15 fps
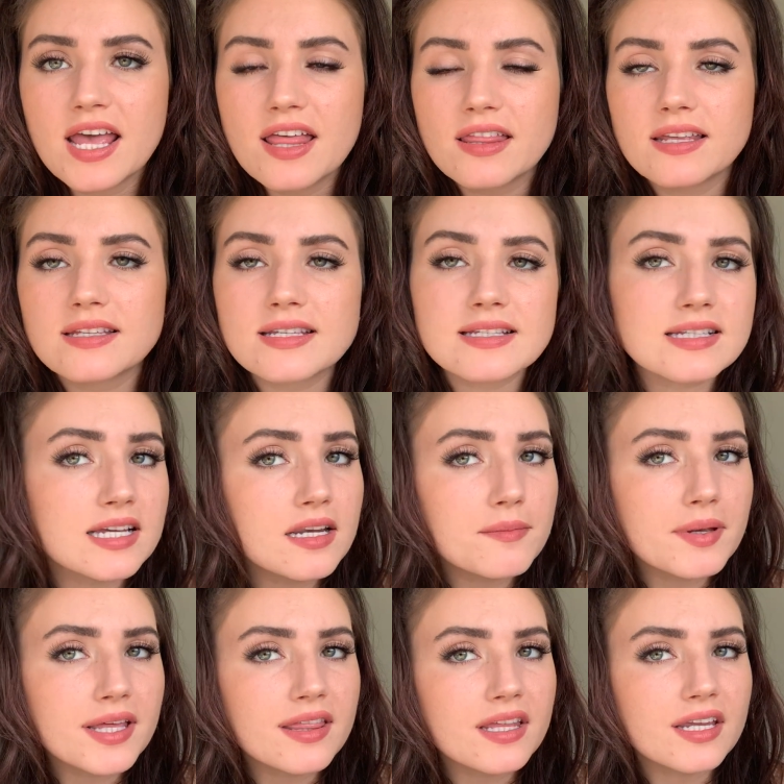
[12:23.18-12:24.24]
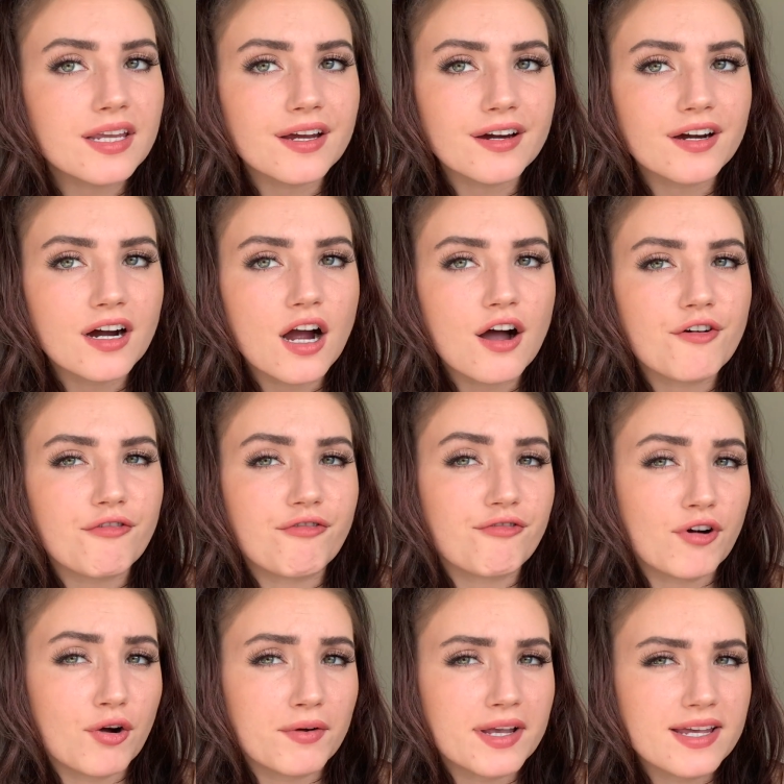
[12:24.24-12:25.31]
This is gonna be the year of
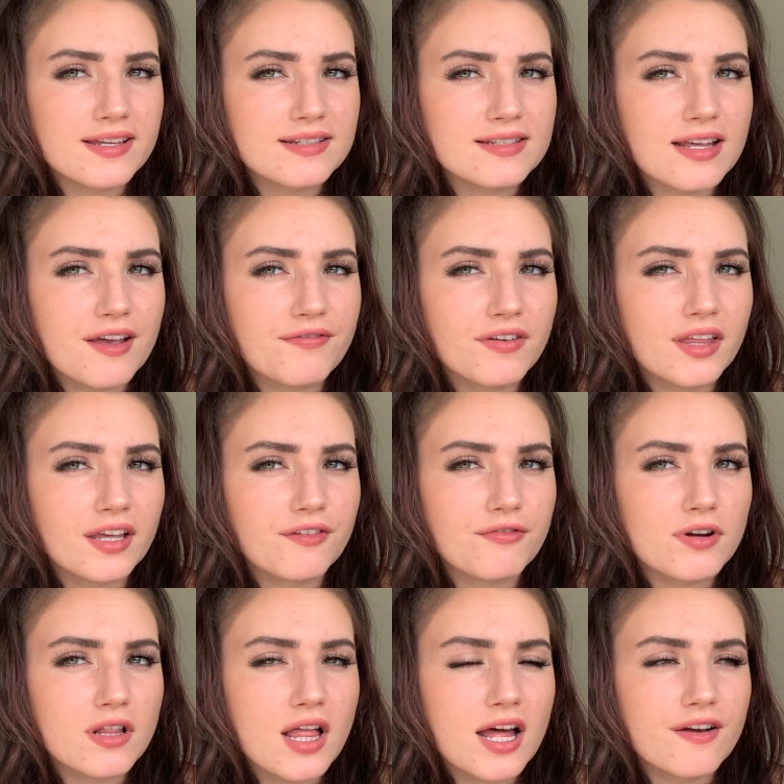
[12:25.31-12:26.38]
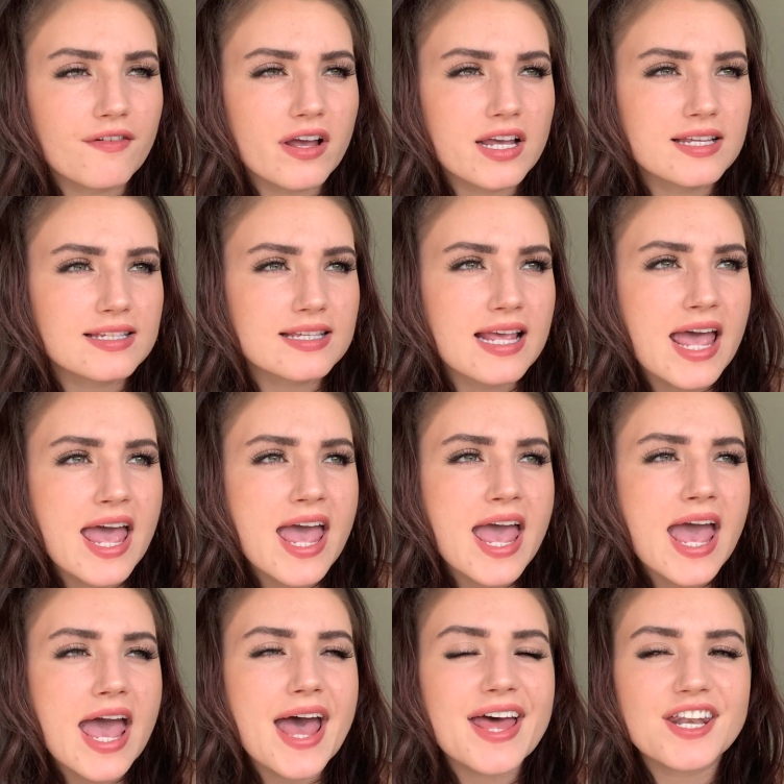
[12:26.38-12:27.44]
focus, I feel like, for a lot of us.
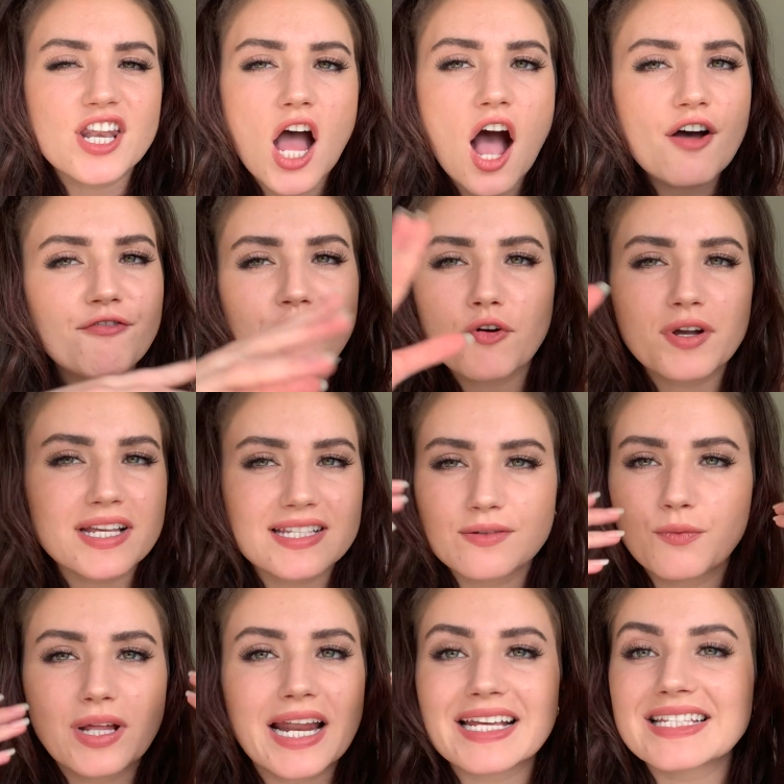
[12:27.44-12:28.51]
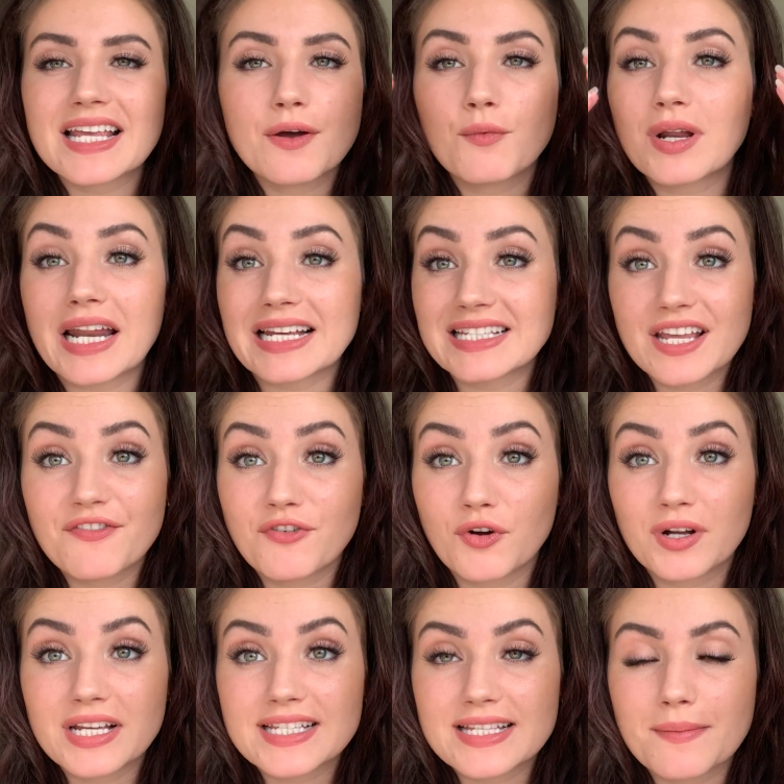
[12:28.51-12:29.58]
And not focus, when I say
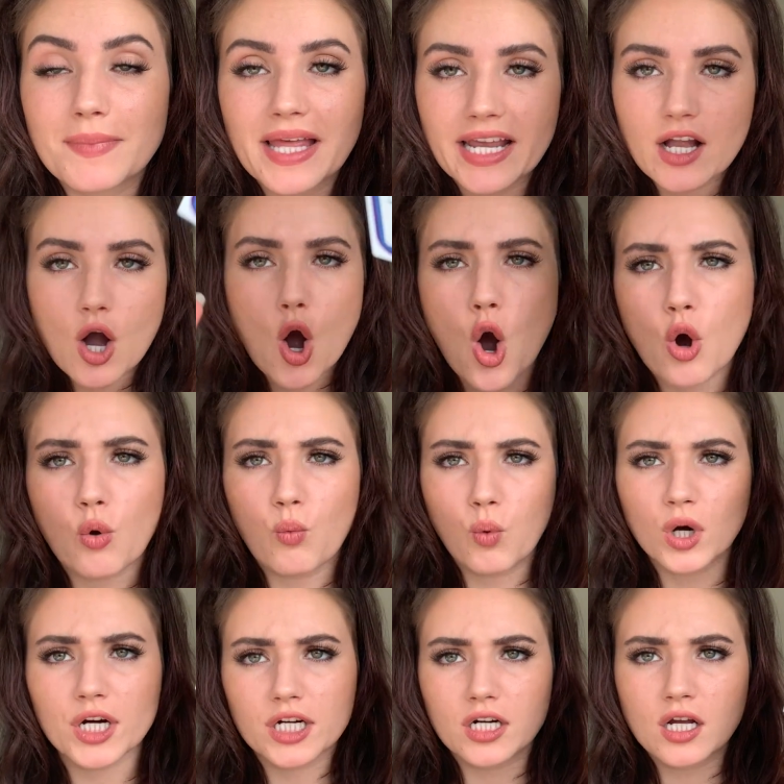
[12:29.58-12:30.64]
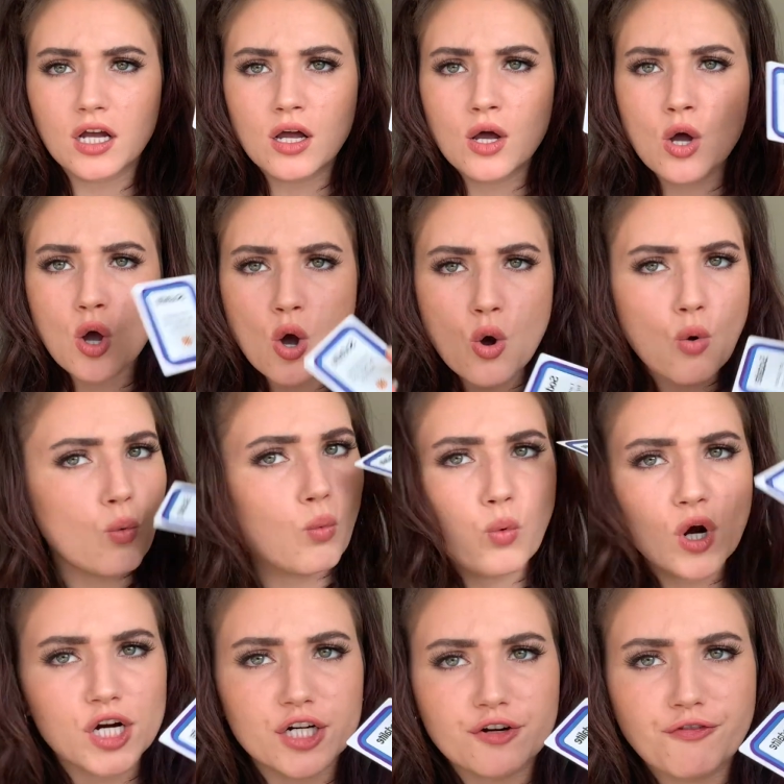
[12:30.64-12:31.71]
focus, I'm like, oh, work,
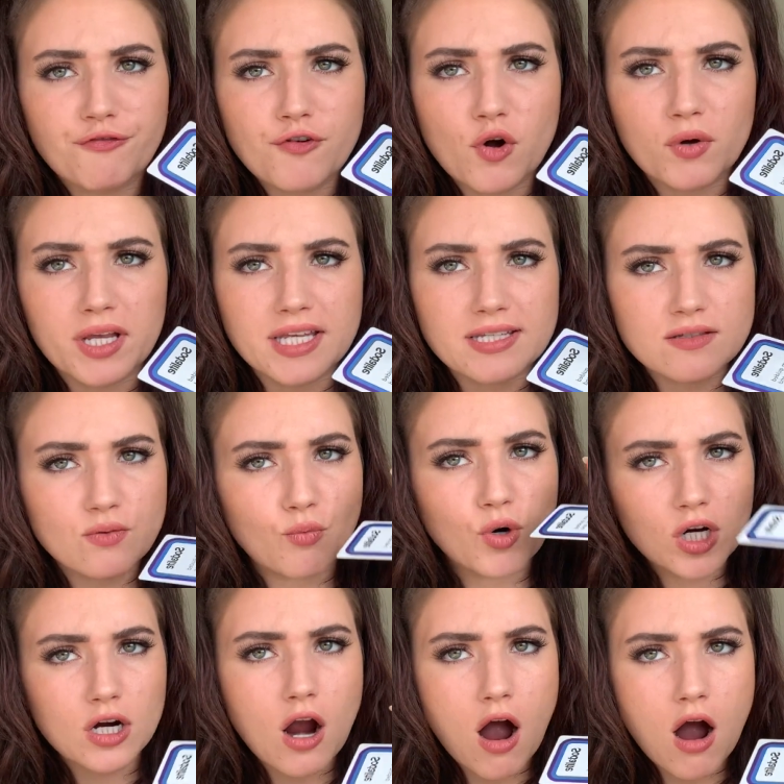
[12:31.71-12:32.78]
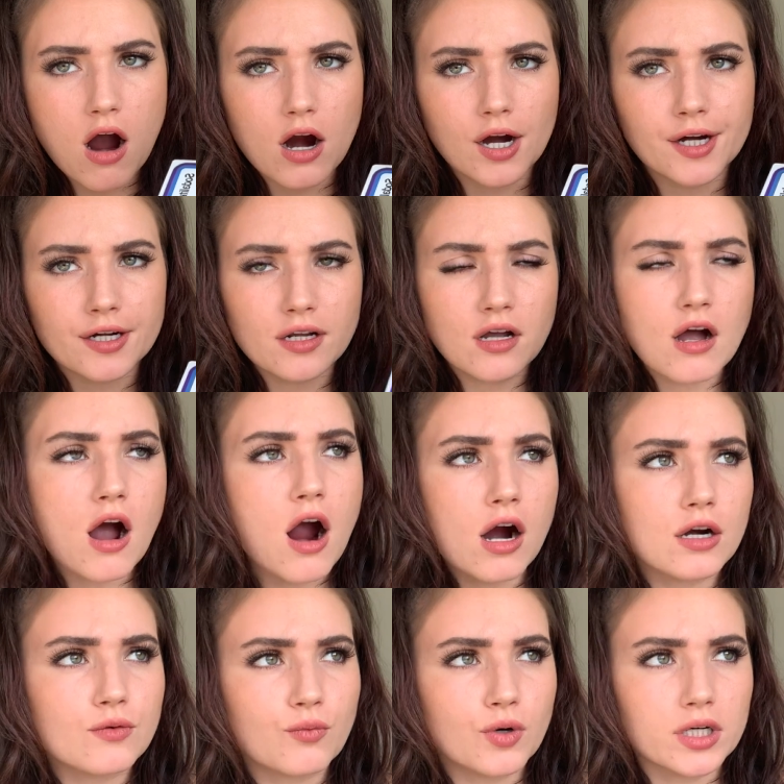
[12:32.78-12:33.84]
focus, work hard
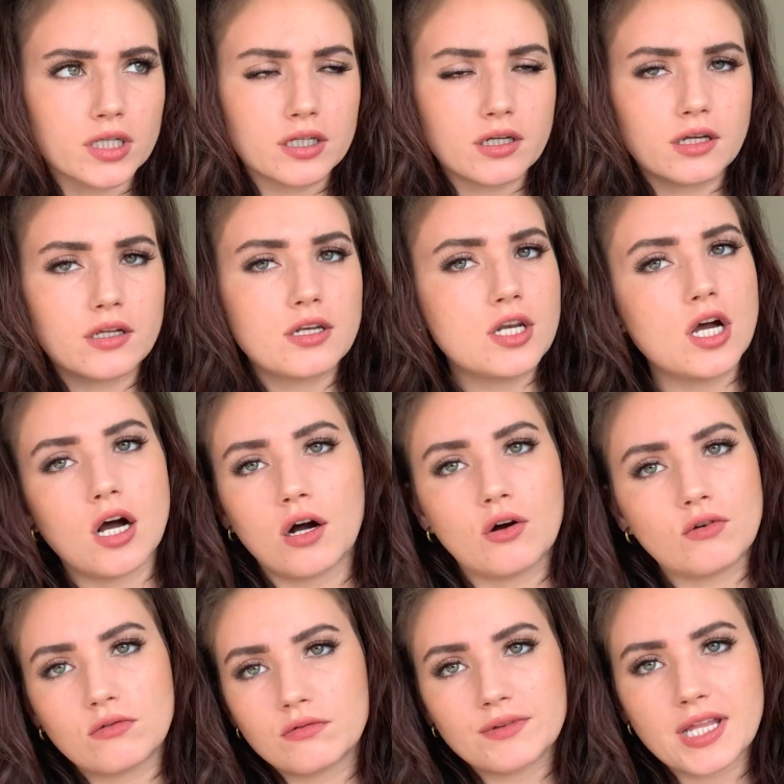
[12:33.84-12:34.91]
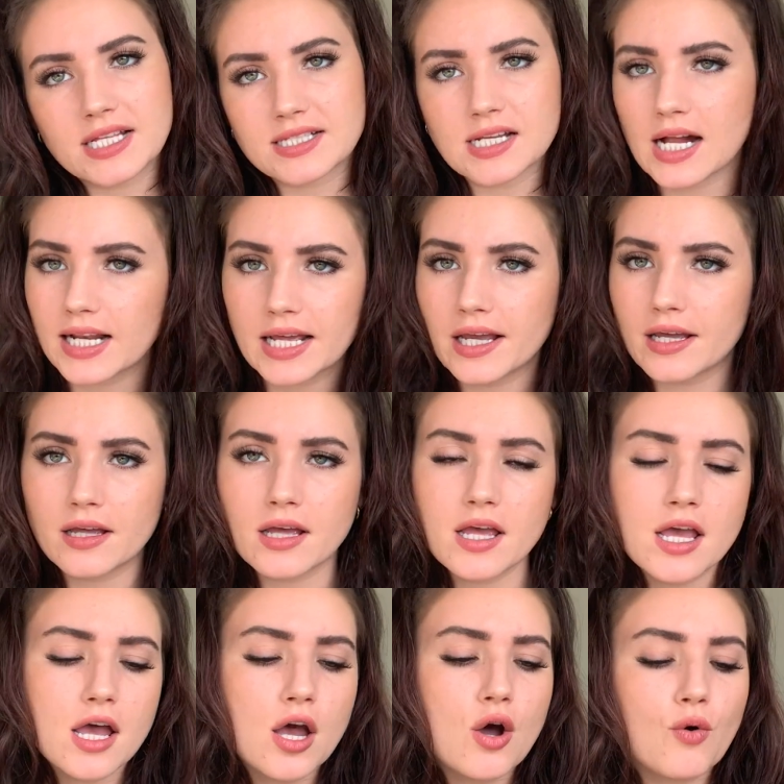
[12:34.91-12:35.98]
work. No, that's not it.
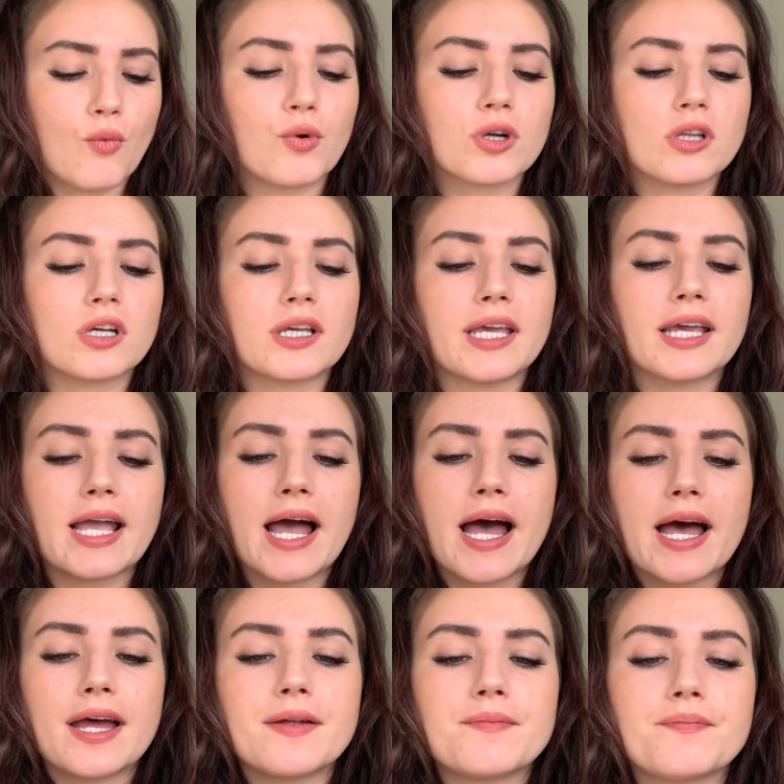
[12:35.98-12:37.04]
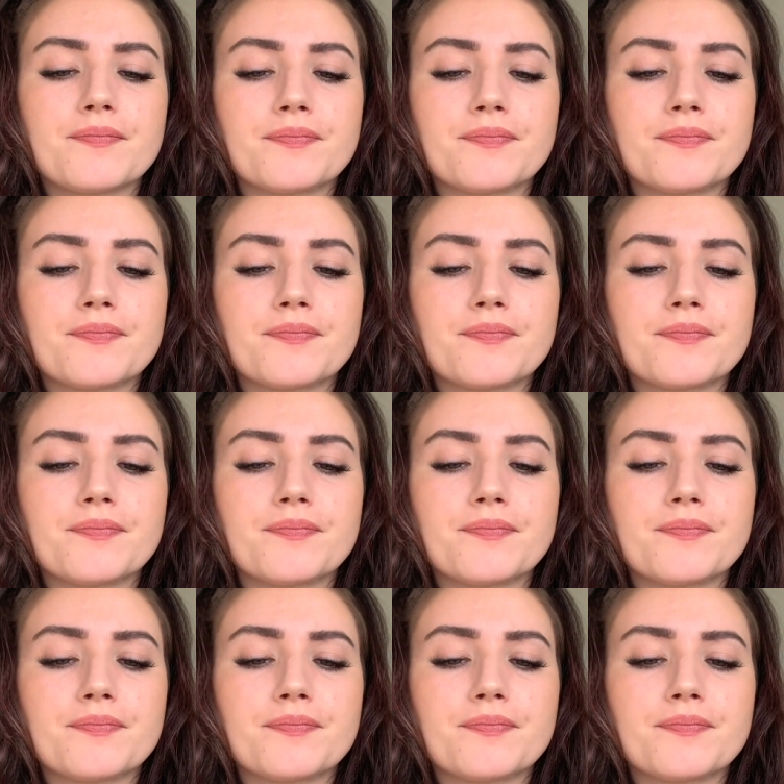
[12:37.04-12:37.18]
We're looking at